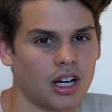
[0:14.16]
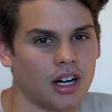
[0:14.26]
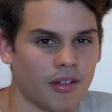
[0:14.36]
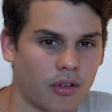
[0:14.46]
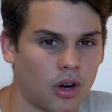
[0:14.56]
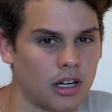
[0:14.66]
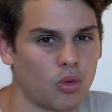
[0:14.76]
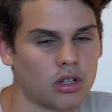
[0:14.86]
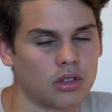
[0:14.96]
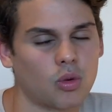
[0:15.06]
for
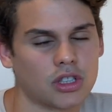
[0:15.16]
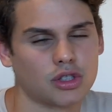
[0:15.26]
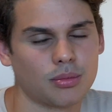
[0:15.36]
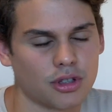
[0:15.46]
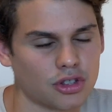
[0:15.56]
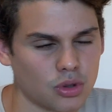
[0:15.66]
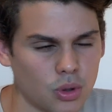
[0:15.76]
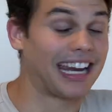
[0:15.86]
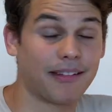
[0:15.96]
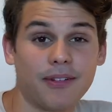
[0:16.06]
anyone who wants to pursue
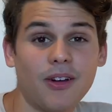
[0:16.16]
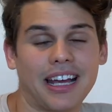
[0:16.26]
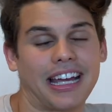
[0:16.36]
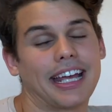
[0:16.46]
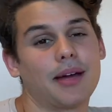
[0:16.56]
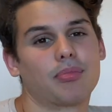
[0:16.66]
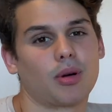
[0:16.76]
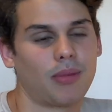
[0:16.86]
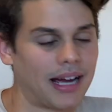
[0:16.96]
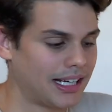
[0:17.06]
it. I feel like I can
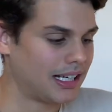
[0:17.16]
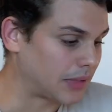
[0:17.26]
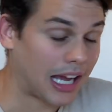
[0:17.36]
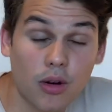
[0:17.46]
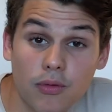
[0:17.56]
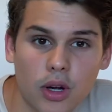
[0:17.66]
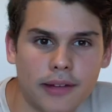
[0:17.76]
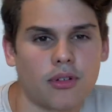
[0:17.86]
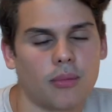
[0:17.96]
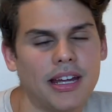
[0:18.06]
provide helpful
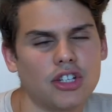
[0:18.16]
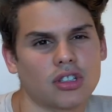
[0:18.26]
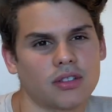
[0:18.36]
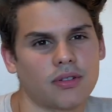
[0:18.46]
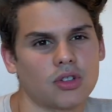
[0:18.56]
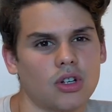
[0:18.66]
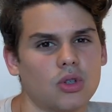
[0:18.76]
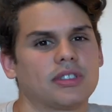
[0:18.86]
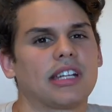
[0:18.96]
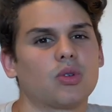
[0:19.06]
information for
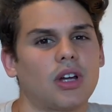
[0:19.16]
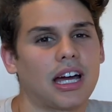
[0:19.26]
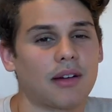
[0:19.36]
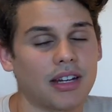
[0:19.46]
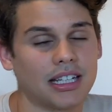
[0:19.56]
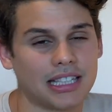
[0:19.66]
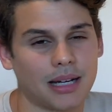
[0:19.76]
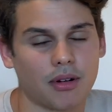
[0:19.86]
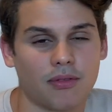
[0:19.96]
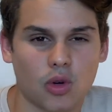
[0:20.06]
those that do not have any
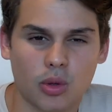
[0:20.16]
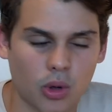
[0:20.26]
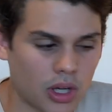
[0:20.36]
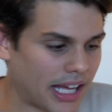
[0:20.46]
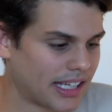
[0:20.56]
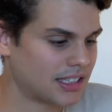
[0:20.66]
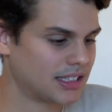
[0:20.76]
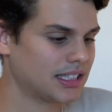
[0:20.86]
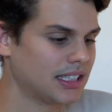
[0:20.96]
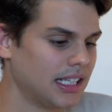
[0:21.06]
type of formal
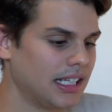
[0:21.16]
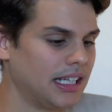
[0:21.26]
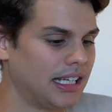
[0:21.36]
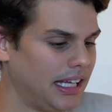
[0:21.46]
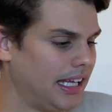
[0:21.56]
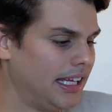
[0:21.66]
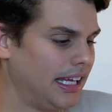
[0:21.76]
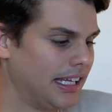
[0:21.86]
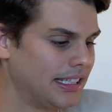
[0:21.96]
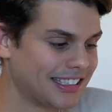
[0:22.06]
guidance.
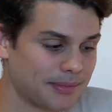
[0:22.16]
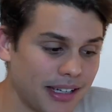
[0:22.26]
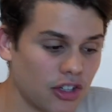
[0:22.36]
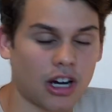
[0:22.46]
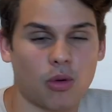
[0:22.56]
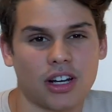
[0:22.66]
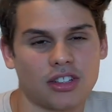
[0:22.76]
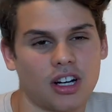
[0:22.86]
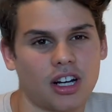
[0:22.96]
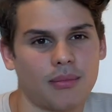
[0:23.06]
In this video, I want to
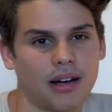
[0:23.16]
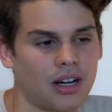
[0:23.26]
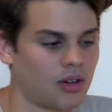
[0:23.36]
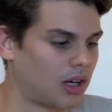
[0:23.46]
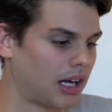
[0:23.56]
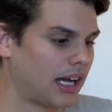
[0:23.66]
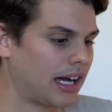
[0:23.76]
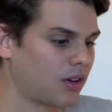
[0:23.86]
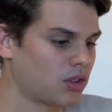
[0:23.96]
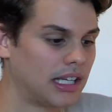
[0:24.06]
talk about how
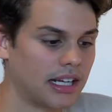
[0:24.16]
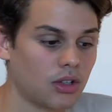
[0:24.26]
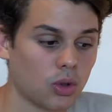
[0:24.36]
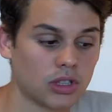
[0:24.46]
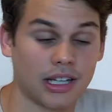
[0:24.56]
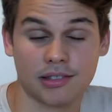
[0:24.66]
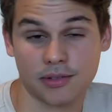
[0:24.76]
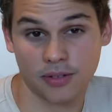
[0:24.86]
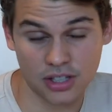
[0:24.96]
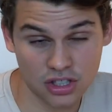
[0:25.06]
to take notes
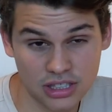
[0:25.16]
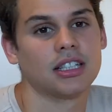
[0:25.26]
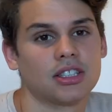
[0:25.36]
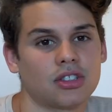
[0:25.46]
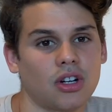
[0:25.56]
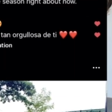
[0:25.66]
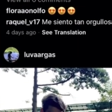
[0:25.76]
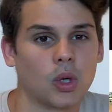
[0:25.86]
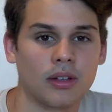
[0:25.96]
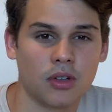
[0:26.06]
efficiently.
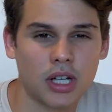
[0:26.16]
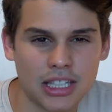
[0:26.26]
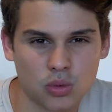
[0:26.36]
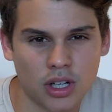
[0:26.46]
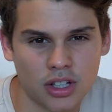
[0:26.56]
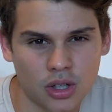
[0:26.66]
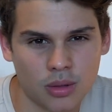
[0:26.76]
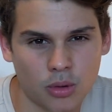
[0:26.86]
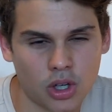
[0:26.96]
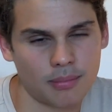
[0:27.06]
So if you guys want to know
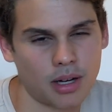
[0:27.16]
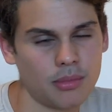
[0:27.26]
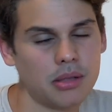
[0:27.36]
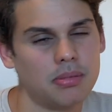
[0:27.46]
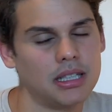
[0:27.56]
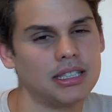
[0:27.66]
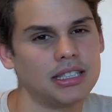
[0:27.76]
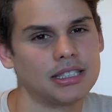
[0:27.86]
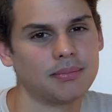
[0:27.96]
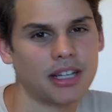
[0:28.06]
more about me,
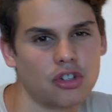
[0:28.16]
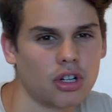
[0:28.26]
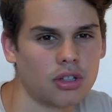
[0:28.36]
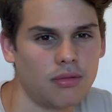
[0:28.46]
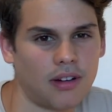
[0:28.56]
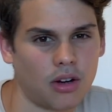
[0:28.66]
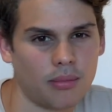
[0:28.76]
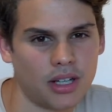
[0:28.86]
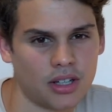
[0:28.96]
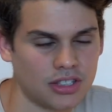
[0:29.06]
please make sure to follow
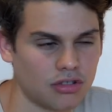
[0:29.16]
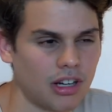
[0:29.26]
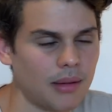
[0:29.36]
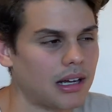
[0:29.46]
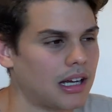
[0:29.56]
me on Instagram,